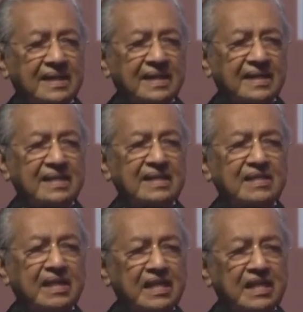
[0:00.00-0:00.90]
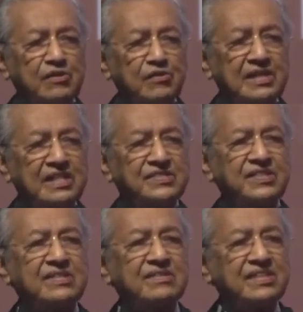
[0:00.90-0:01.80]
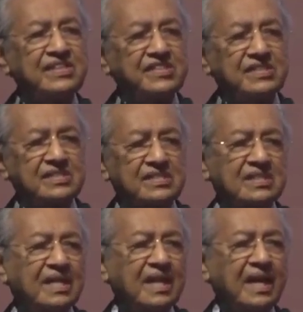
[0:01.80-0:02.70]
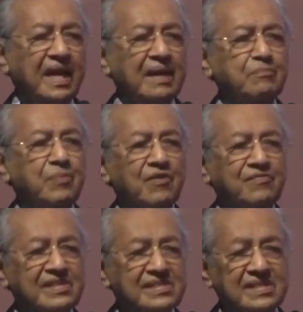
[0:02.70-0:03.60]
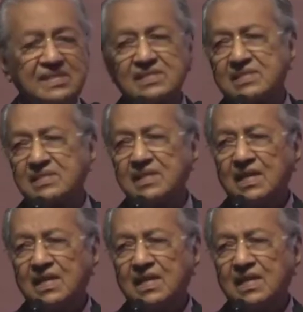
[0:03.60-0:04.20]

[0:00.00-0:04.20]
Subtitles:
in Indonesian regions and provinces